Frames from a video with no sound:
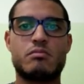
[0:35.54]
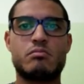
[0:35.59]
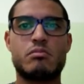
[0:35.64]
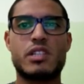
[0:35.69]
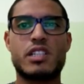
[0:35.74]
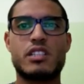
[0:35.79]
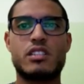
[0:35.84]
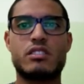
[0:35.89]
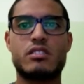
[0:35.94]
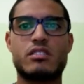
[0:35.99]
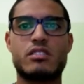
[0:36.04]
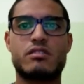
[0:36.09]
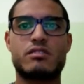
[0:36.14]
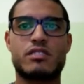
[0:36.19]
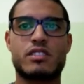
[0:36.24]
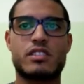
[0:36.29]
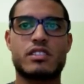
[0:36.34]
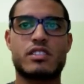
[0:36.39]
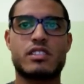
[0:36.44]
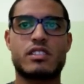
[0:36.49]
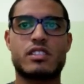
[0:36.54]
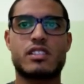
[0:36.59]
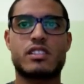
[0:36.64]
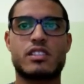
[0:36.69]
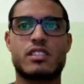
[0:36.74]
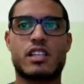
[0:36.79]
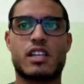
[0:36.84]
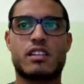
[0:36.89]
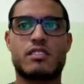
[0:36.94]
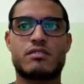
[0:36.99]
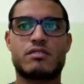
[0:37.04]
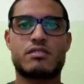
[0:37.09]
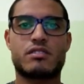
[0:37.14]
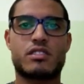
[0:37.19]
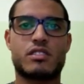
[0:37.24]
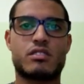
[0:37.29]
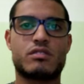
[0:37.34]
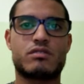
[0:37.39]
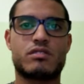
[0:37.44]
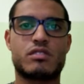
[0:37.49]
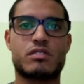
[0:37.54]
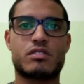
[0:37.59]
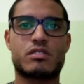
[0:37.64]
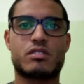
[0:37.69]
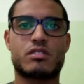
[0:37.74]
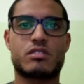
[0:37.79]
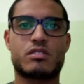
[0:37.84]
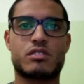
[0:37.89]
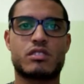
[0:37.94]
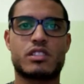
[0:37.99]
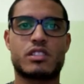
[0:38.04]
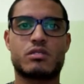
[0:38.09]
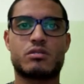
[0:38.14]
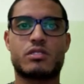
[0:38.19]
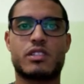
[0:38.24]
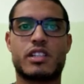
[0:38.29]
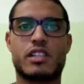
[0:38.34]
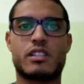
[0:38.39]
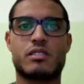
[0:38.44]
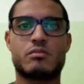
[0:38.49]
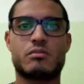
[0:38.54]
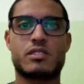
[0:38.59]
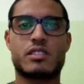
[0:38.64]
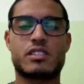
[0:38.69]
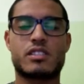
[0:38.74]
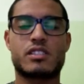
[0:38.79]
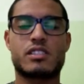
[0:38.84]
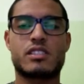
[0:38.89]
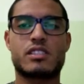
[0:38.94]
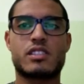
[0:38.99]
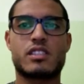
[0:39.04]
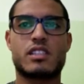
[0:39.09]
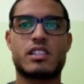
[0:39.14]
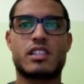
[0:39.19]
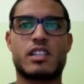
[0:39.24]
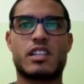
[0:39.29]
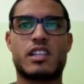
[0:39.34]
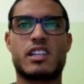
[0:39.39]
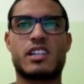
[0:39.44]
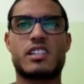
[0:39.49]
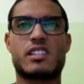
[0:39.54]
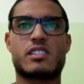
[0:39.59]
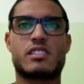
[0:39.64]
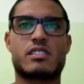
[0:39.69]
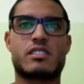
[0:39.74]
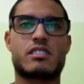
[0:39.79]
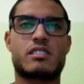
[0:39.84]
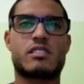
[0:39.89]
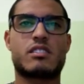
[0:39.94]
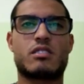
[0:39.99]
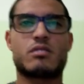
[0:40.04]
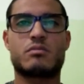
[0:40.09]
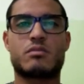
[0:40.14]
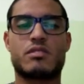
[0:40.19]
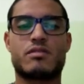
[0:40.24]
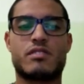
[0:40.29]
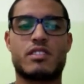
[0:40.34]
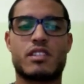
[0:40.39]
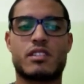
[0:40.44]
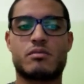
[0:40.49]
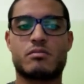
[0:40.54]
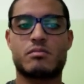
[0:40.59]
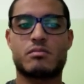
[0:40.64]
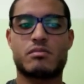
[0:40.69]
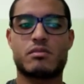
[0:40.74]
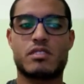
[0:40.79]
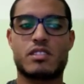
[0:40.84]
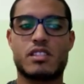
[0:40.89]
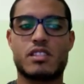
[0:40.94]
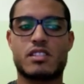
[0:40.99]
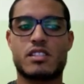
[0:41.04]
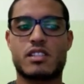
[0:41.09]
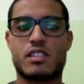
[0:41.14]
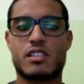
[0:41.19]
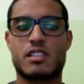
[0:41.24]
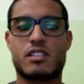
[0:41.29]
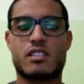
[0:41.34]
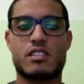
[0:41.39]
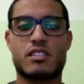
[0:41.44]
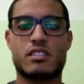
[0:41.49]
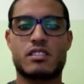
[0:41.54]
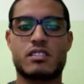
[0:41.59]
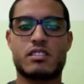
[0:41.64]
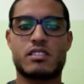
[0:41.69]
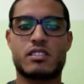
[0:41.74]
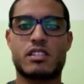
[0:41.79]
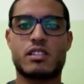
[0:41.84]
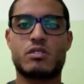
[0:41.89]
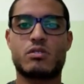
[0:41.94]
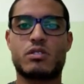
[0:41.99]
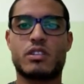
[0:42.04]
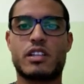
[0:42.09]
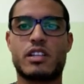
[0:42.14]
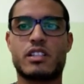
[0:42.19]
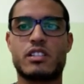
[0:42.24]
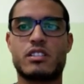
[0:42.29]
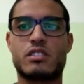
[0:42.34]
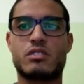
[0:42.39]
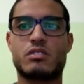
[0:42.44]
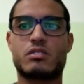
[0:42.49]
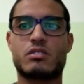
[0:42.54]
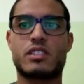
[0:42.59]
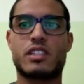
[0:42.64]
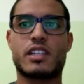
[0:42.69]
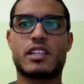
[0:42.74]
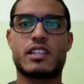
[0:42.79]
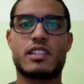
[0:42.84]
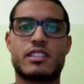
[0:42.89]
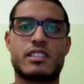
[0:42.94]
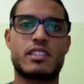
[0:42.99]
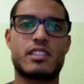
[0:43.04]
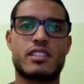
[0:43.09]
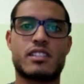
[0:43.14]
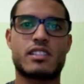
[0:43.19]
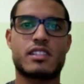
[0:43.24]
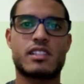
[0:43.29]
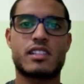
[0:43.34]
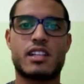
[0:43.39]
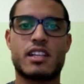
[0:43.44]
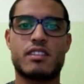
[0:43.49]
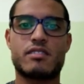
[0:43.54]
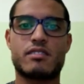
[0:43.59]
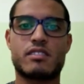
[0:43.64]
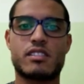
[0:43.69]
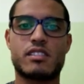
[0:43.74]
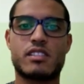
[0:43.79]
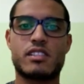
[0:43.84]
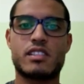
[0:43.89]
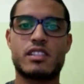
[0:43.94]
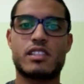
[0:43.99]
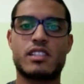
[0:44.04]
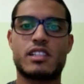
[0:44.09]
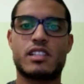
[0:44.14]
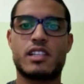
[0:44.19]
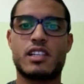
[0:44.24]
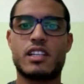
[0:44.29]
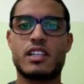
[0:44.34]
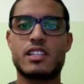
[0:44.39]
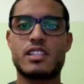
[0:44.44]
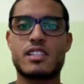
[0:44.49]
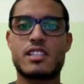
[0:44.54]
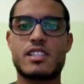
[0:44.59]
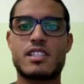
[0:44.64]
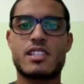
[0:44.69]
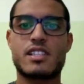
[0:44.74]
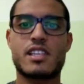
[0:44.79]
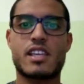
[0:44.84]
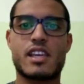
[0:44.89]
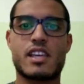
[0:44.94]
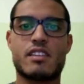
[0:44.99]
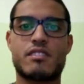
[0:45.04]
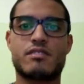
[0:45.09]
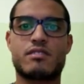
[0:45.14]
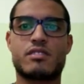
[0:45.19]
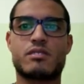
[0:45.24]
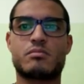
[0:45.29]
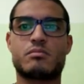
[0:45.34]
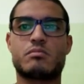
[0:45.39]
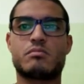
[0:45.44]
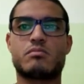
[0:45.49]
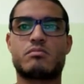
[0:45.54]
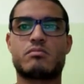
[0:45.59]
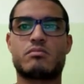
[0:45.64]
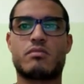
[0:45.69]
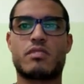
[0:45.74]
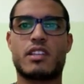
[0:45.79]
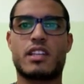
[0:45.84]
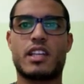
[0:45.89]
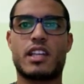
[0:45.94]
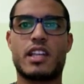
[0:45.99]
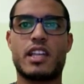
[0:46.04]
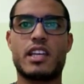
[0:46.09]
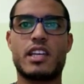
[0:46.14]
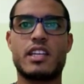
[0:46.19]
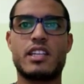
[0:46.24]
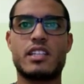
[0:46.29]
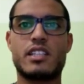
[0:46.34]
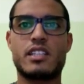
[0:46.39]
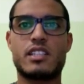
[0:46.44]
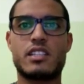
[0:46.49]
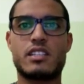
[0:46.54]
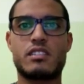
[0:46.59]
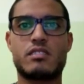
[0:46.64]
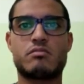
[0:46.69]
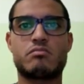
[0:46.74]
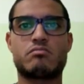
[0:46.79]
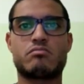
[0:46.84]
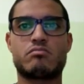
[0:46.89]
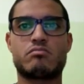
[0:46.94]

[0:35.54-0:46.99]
Many universities have TOEFL score requirements, as some of them just require you to get a decent level. Let's say from 80